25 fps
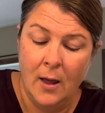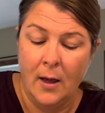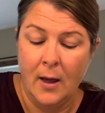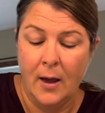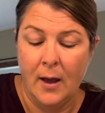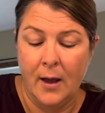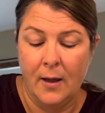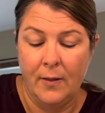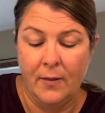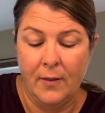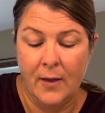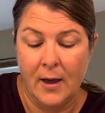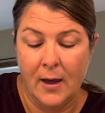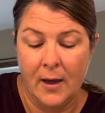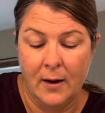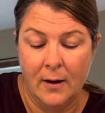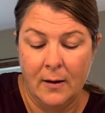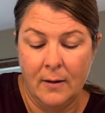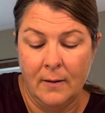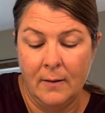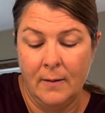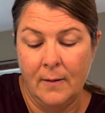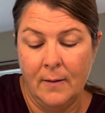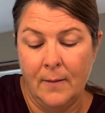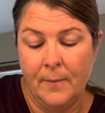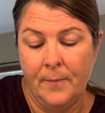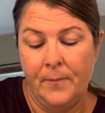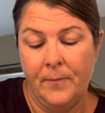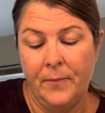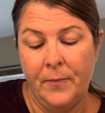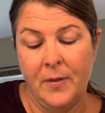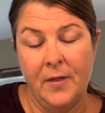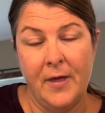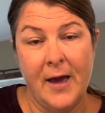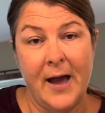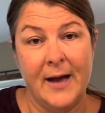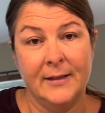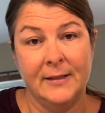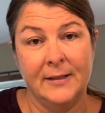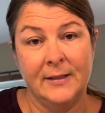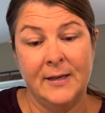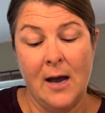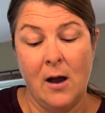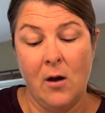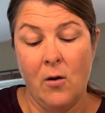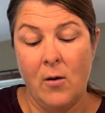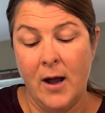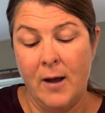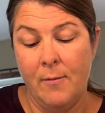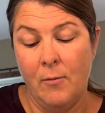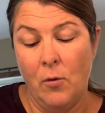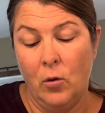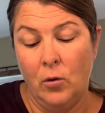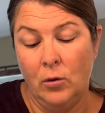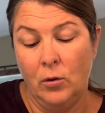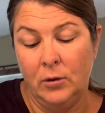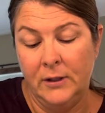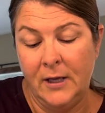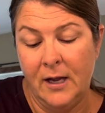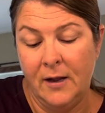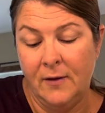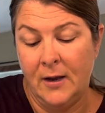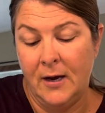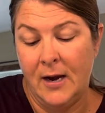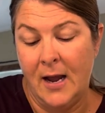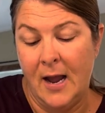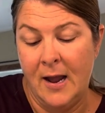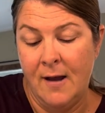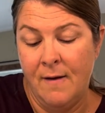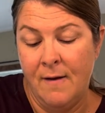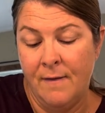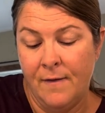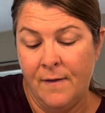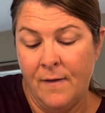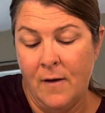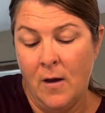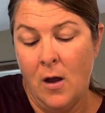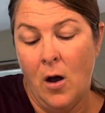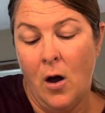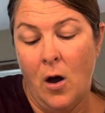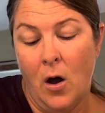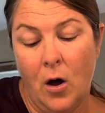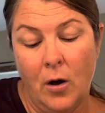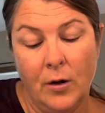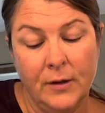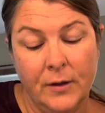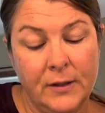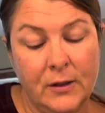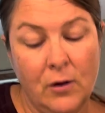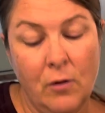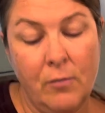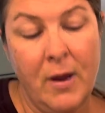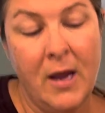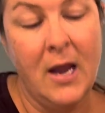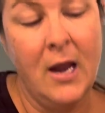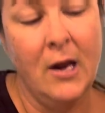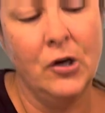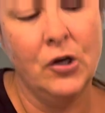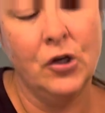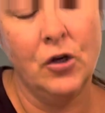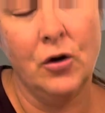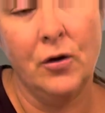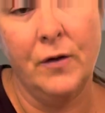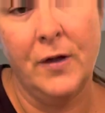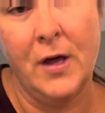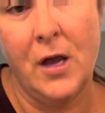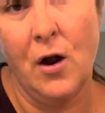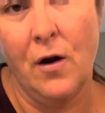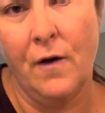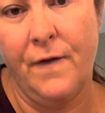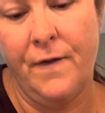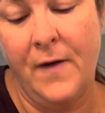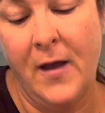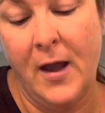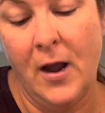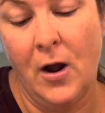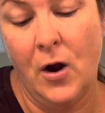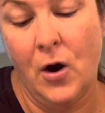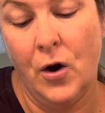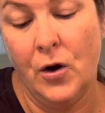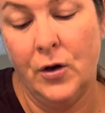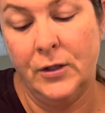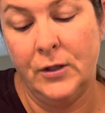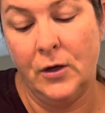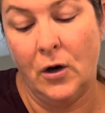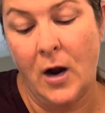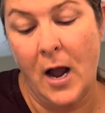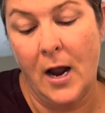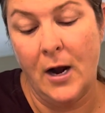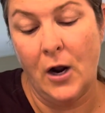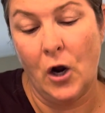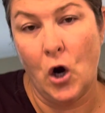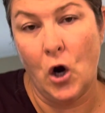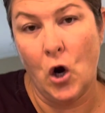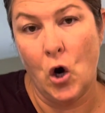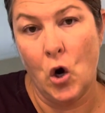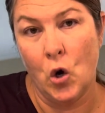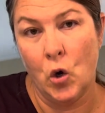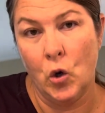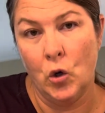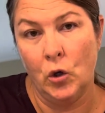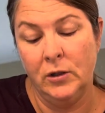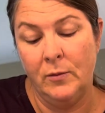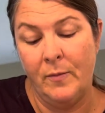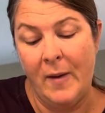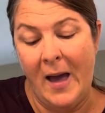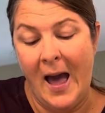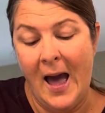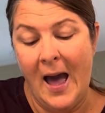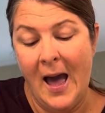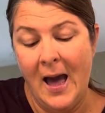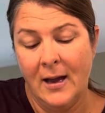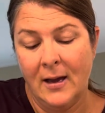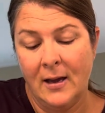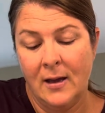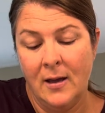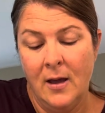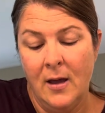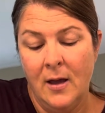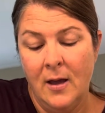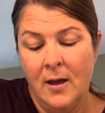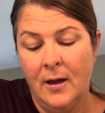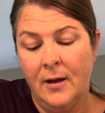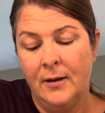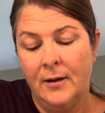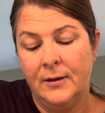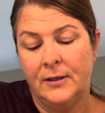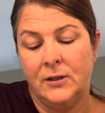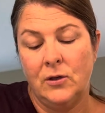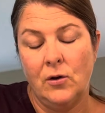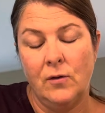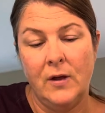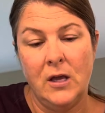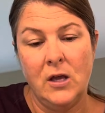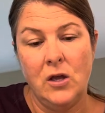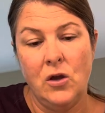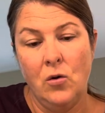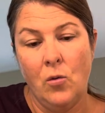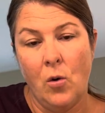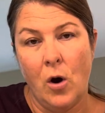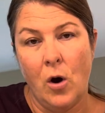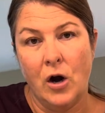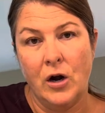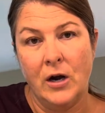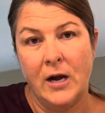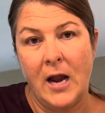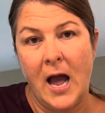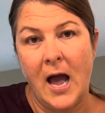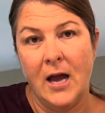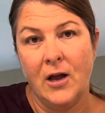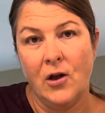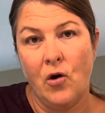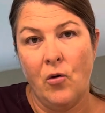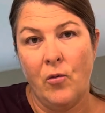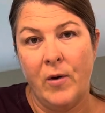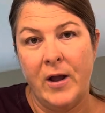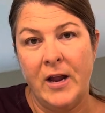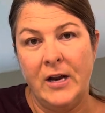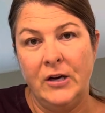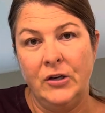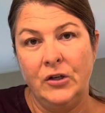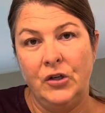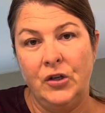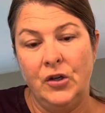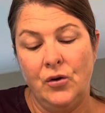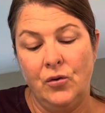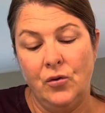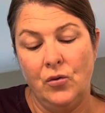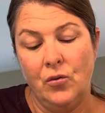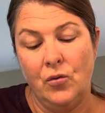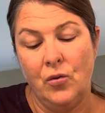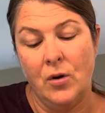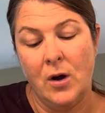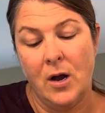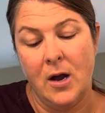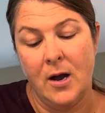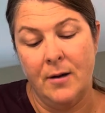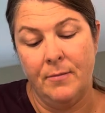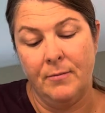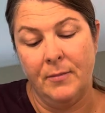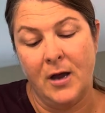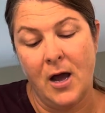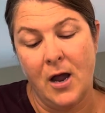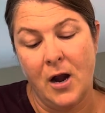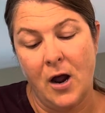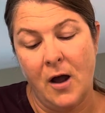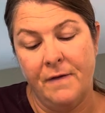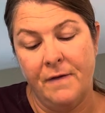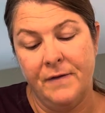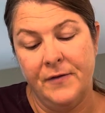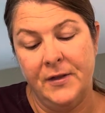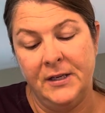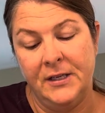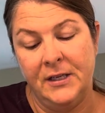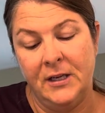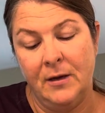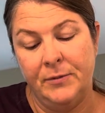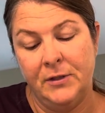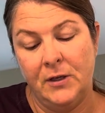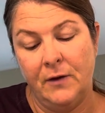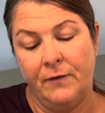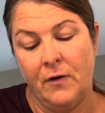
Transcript: And then that's how I'm holding the knife. Also making sure that your fingers are kind of curled back so that you are not going to cut off the tips of